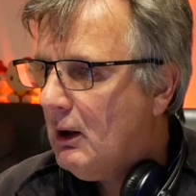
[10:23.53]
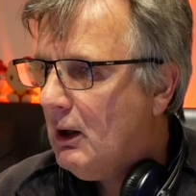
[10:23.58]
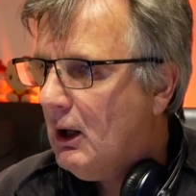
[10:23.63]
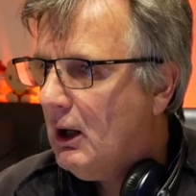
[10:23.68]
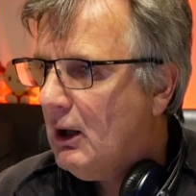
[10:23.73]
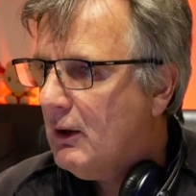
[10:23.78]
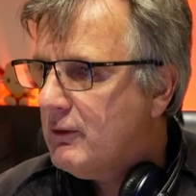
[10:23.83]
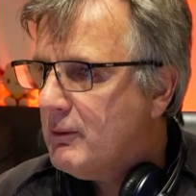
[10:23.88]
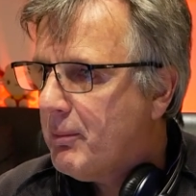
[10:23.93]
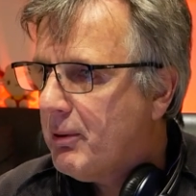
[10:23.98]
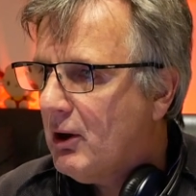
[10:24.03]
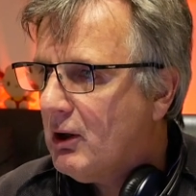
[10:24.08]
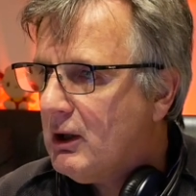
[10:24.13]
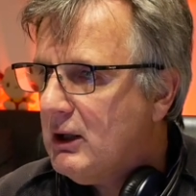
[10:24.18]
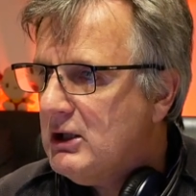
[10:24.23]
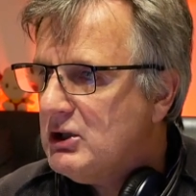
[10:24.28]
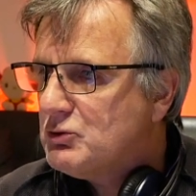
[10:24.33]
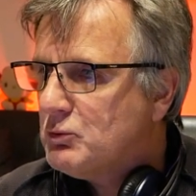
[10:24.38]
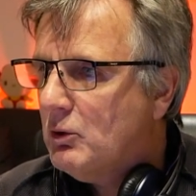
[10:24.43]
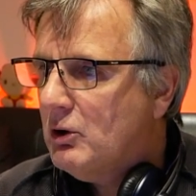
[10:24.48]

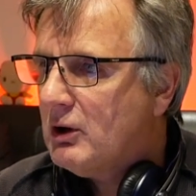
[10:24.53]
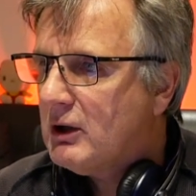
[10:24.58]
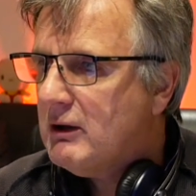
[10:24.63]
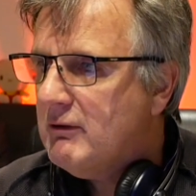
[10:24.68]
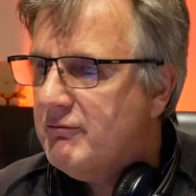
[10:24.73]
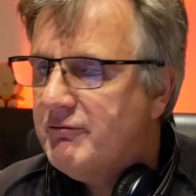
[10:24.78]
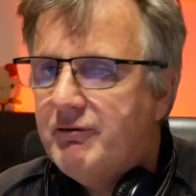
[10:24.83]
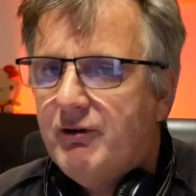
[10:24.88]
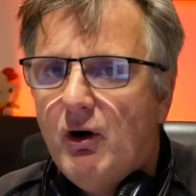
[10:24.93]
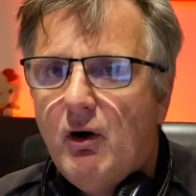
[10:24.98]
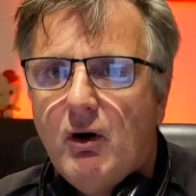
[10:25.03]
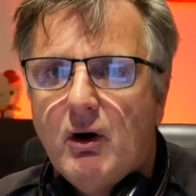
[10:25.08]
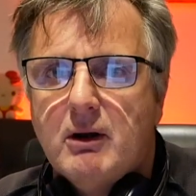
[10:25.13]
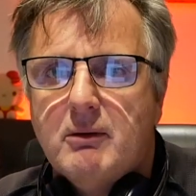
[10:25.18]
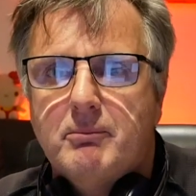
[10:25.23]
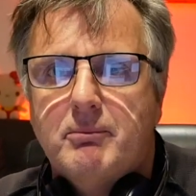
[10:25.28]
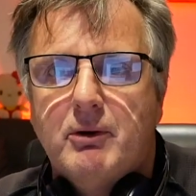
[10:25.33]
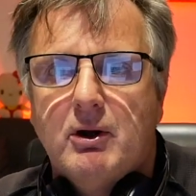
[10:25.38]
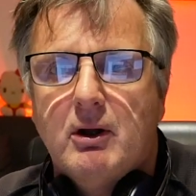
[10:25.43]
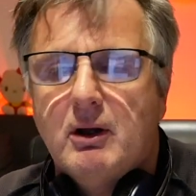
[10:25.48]
plugin is working
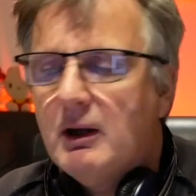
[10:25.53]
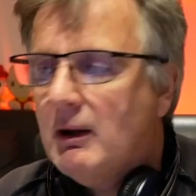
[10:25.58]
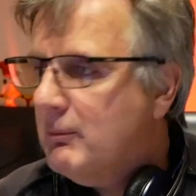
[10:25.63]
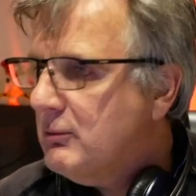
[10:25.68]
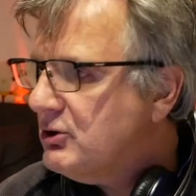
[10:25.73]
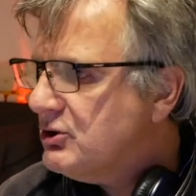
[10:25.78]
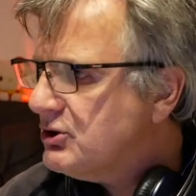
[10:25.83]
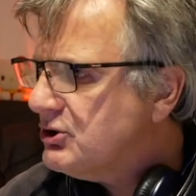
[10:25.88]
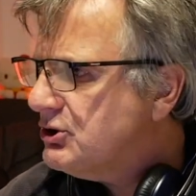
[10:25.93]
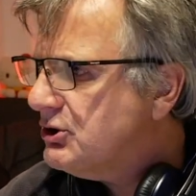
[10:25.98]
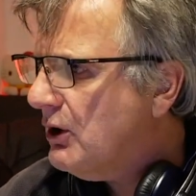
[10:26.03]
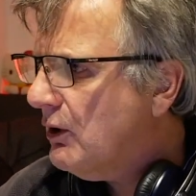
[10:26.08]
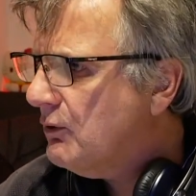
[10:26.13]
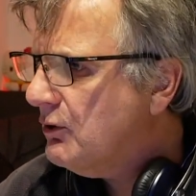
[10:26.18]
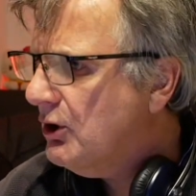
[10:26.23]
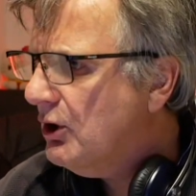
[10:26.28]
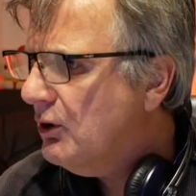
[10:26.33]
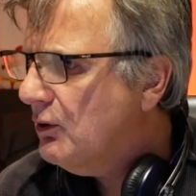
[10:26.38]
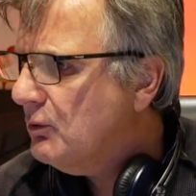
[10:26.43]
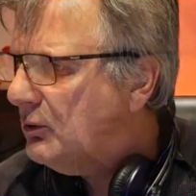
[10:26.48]
fine, but let me just show
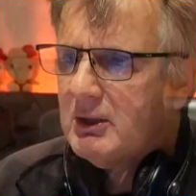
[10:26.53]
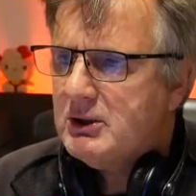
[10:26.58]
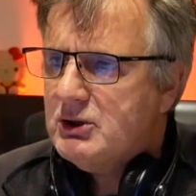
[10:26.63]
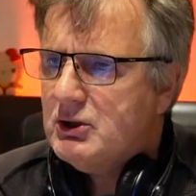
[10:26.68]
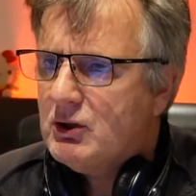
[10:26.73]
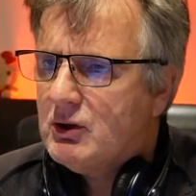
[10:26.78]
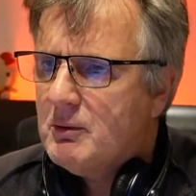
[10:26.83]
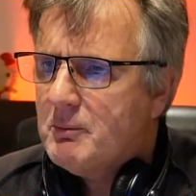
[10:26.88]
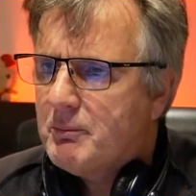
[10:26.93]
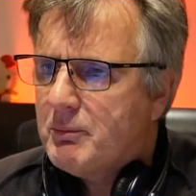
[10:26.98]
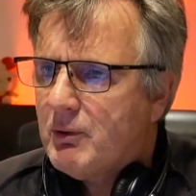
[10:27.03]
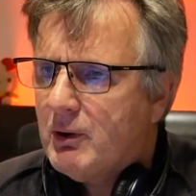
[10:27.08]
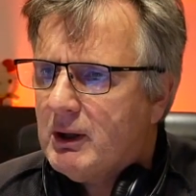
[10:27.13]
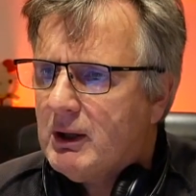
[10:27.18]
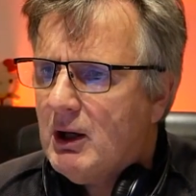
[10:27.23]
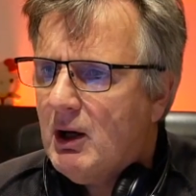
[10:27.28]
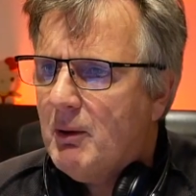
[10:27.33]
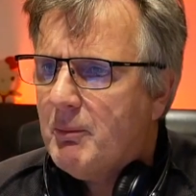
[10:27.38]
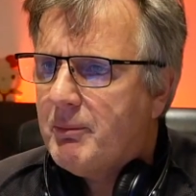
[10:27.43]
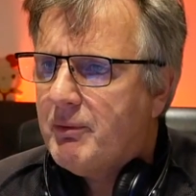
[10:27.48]
you. You can
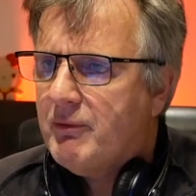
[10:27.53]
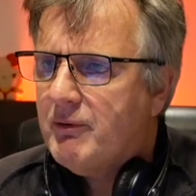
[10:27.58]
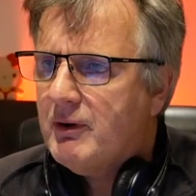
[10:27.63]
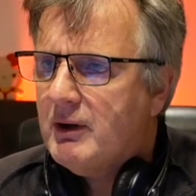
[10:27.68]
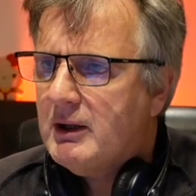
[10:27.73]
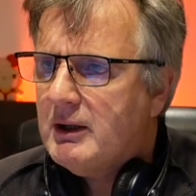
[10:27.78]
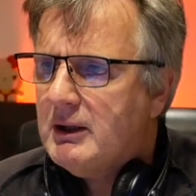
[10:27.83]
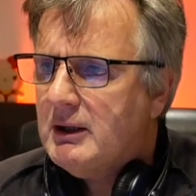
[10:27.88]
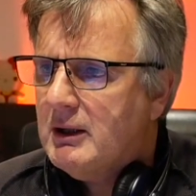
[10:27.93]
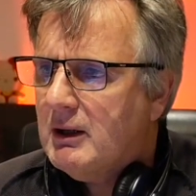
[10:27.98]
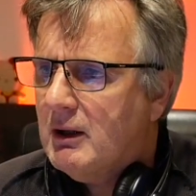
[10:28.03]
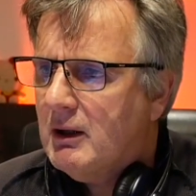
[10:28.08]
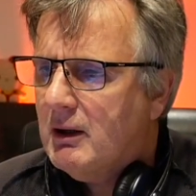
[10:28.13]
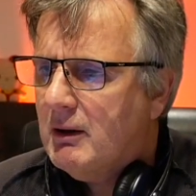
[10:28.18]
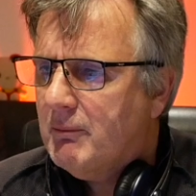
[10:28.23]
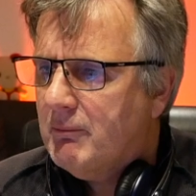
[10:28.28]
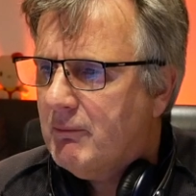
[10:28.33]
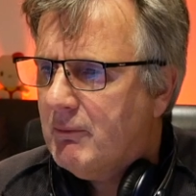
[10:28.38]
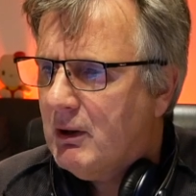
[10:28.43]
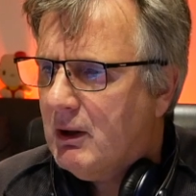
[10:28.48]
bring up the
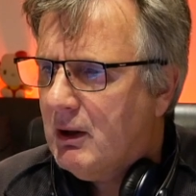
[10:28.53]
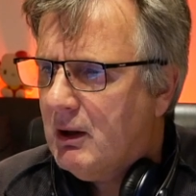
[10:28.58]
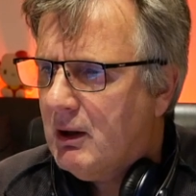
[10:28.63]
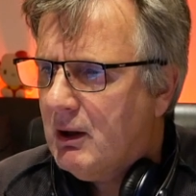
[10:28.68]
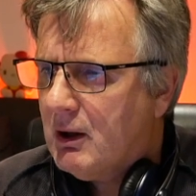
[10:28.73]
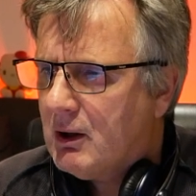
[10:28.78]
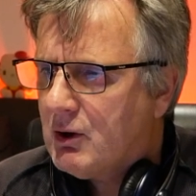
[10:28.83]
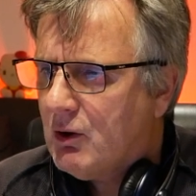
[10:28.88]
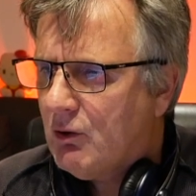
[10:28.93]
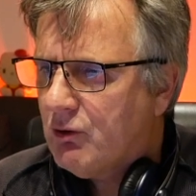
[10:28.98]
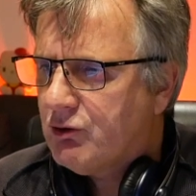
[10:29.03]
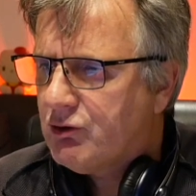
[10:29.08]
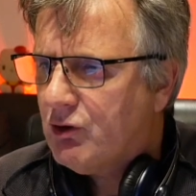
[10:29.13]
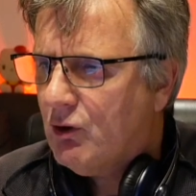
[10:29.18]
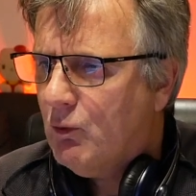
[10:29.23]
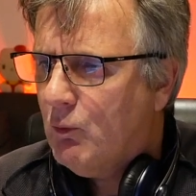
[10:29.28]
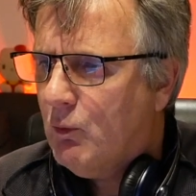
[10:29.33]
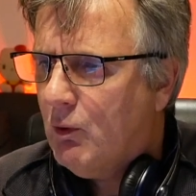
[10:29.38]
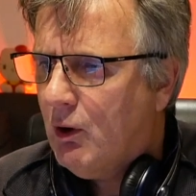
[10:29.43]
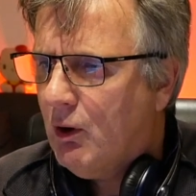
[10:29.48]
a
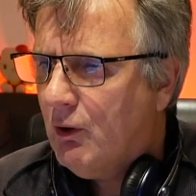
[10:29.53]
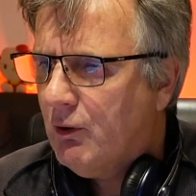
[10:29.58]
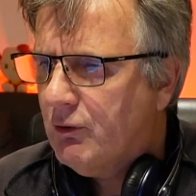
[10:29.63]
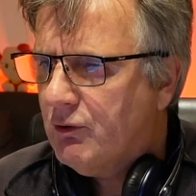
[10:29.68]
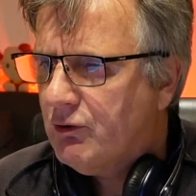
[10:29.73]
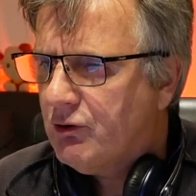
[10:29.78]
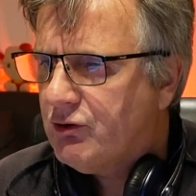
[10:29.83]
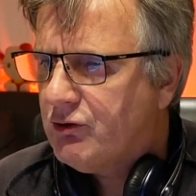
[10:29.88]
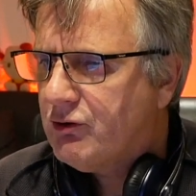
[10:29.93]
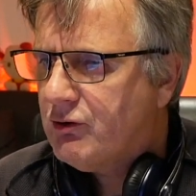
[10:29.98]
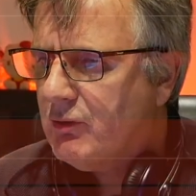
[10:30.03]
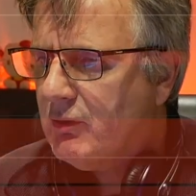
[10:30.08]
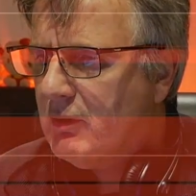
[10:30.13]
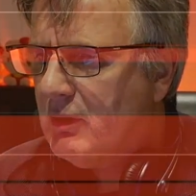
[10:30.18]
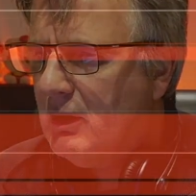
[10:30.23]
Console One's